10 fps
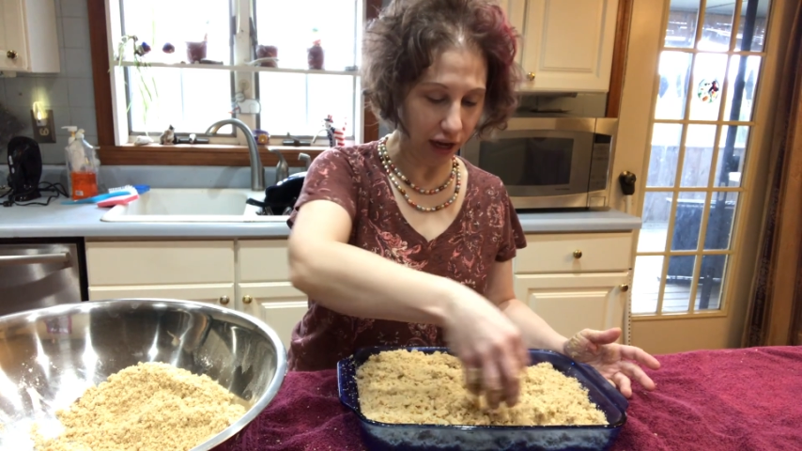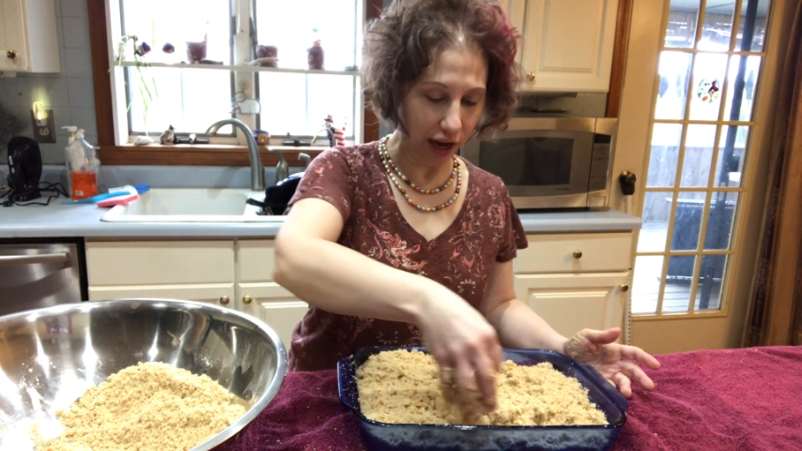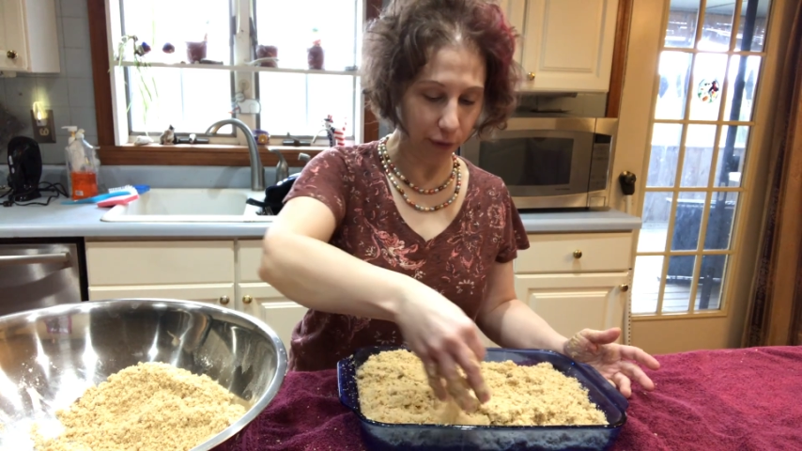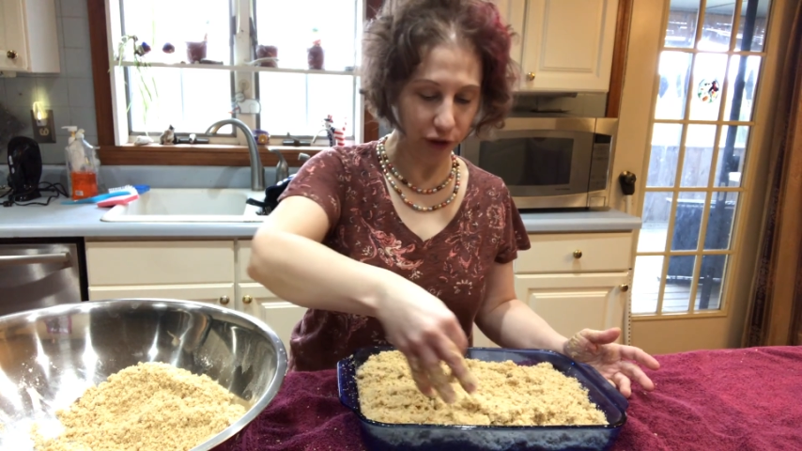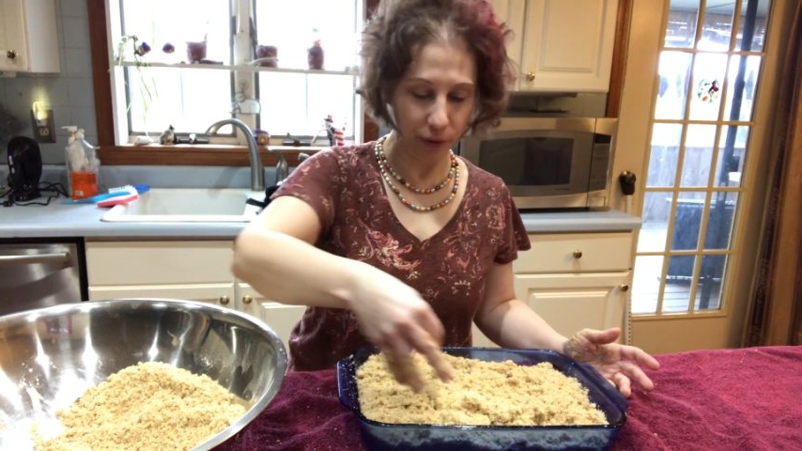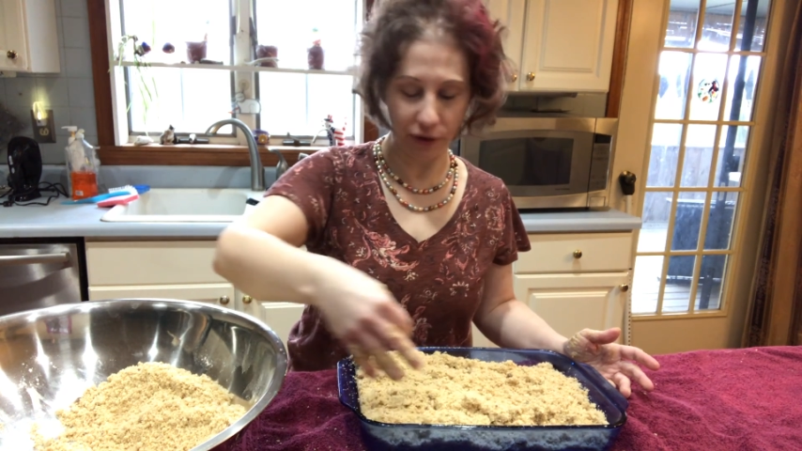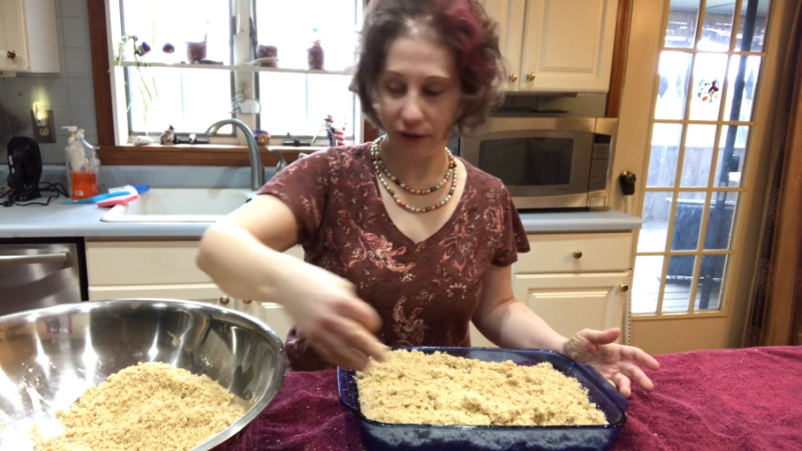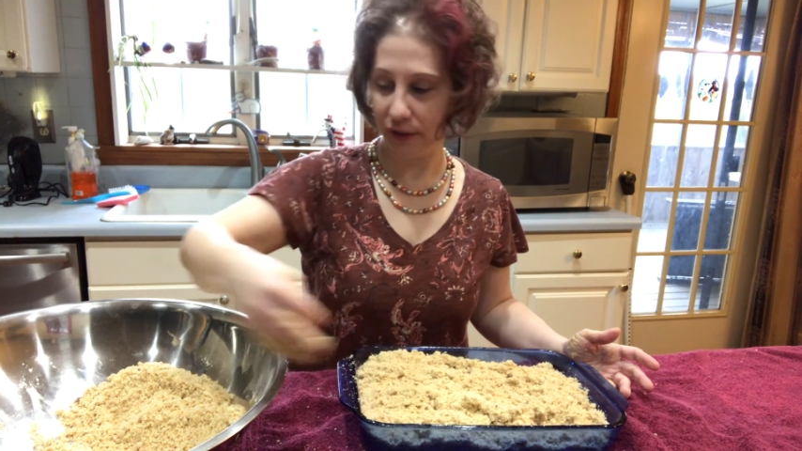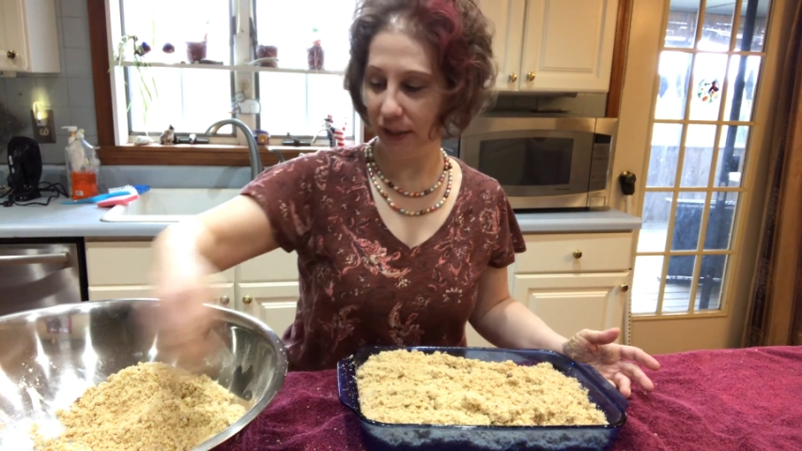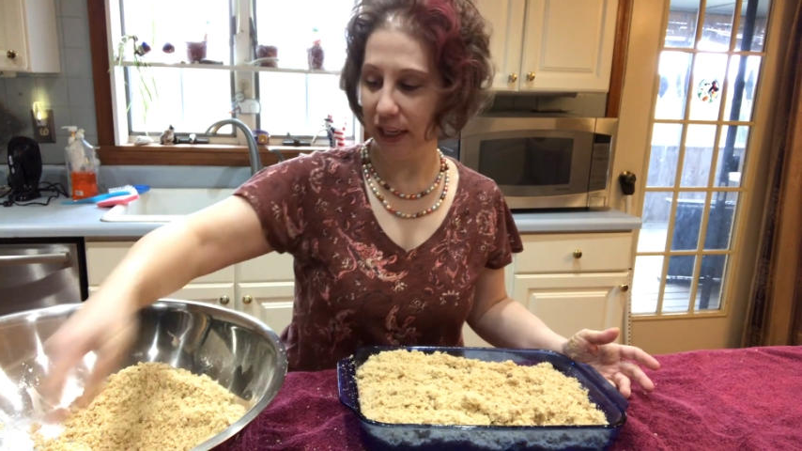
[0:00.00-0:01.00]
I would go to
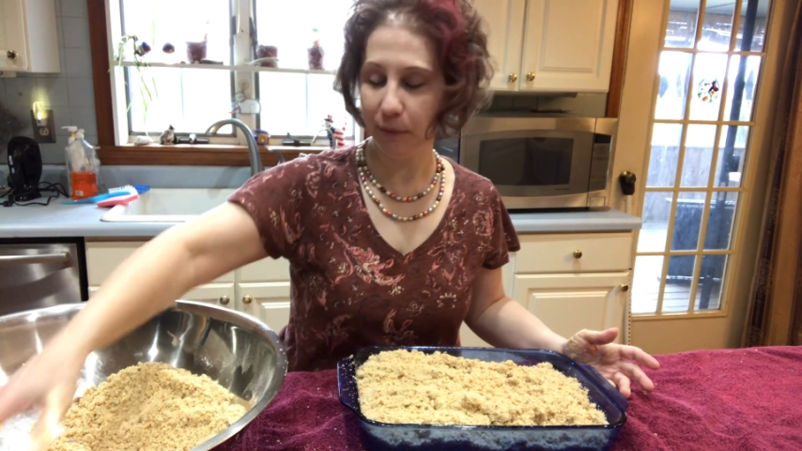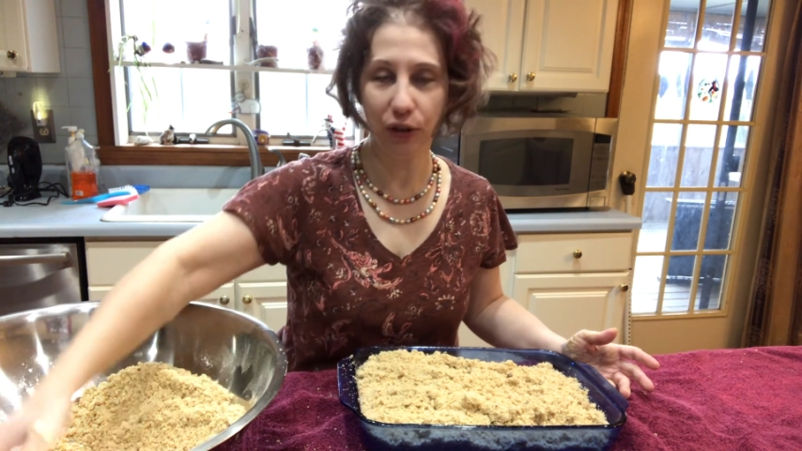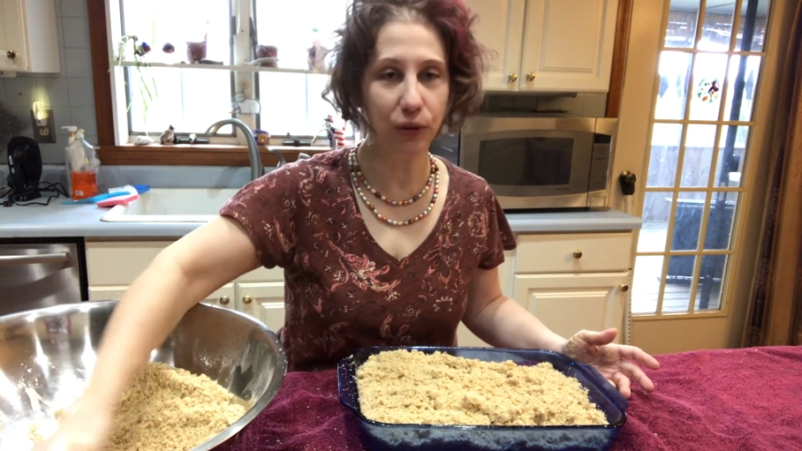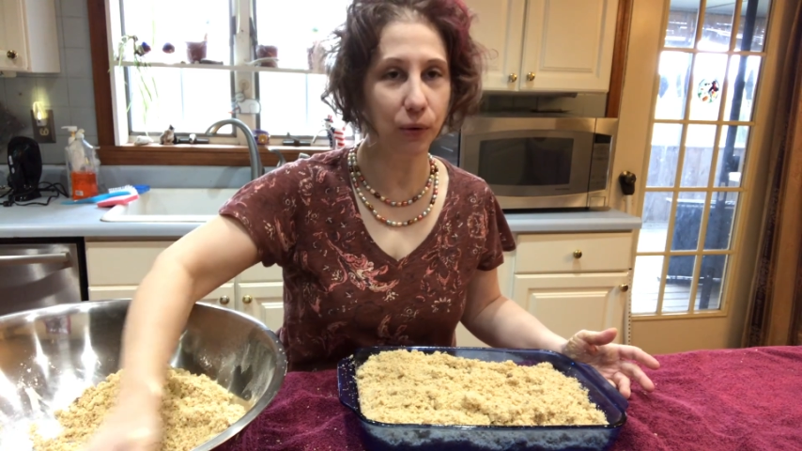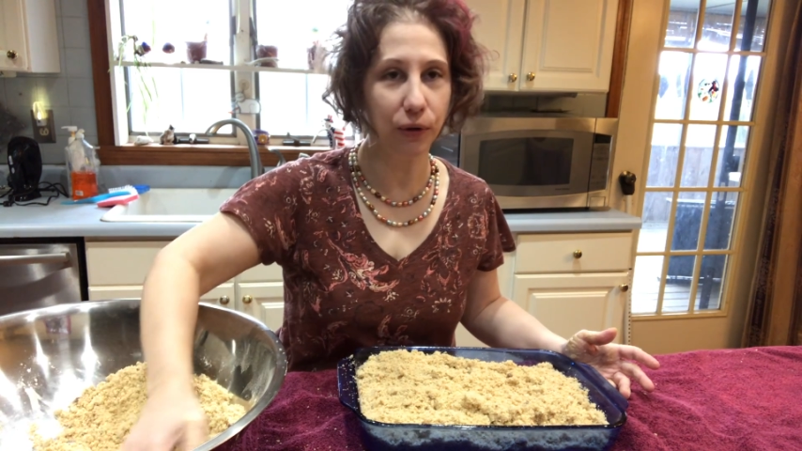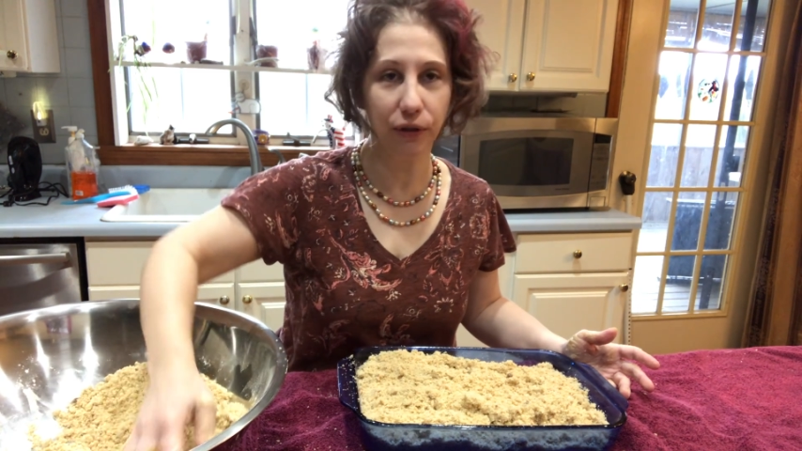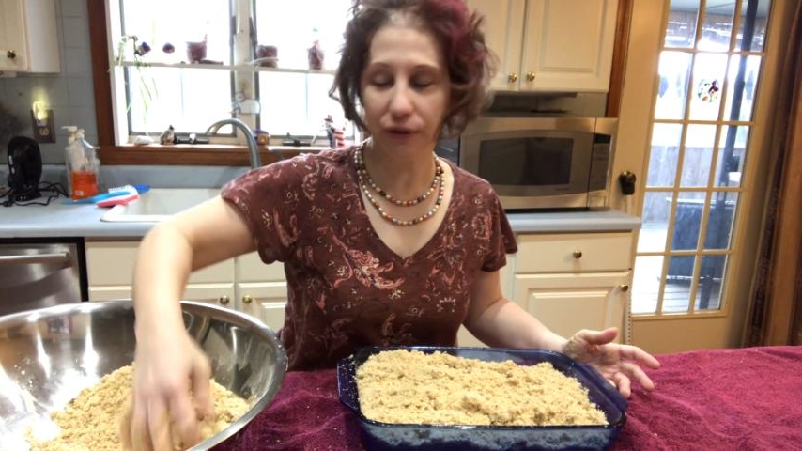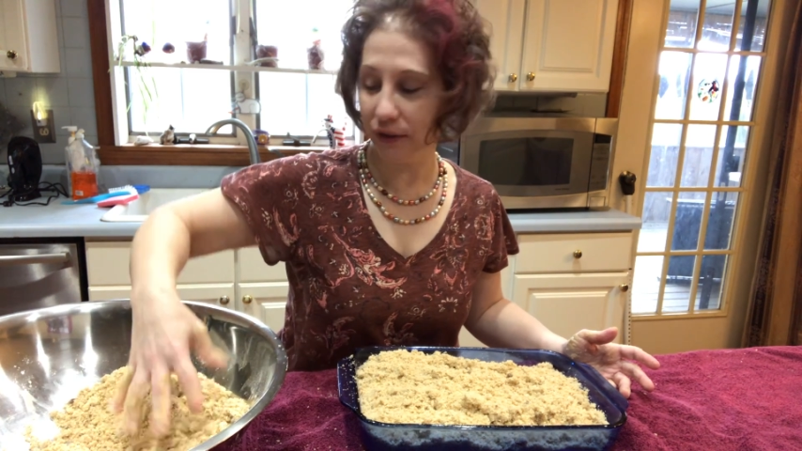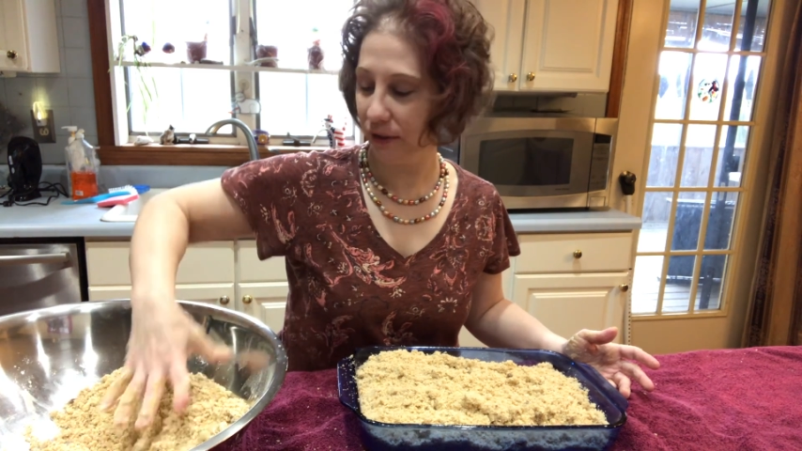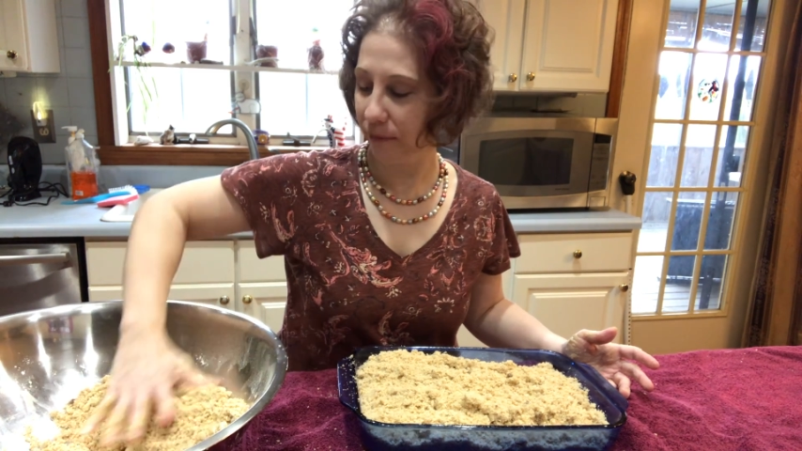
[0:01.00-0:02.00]
the same
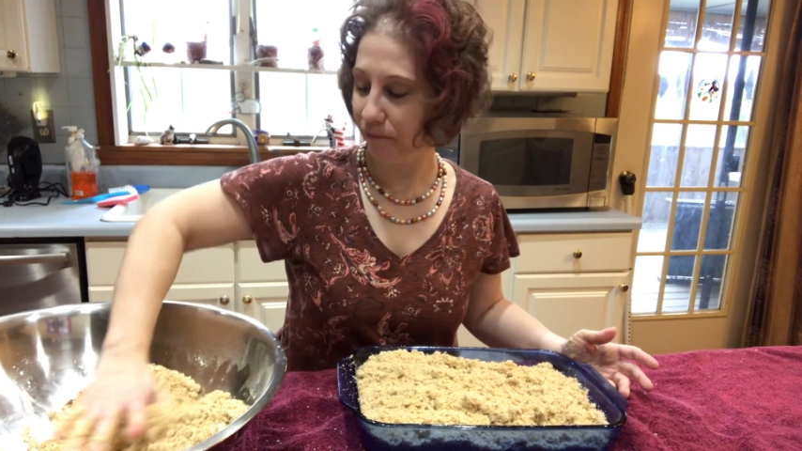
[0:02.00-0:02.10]
stores,